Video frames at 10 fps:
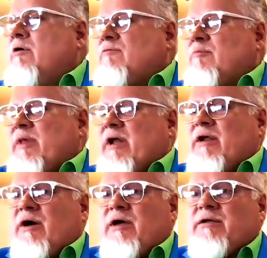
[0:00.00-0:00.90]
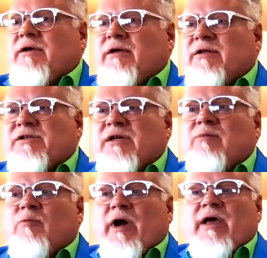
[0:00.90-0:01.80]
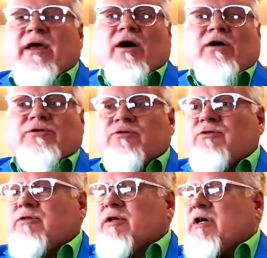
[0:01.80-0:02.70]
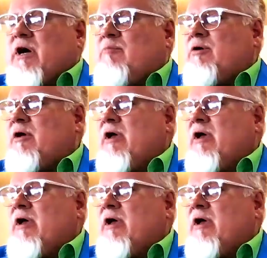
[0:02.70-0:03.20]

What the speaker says: from that night. In the same way, he also took the cup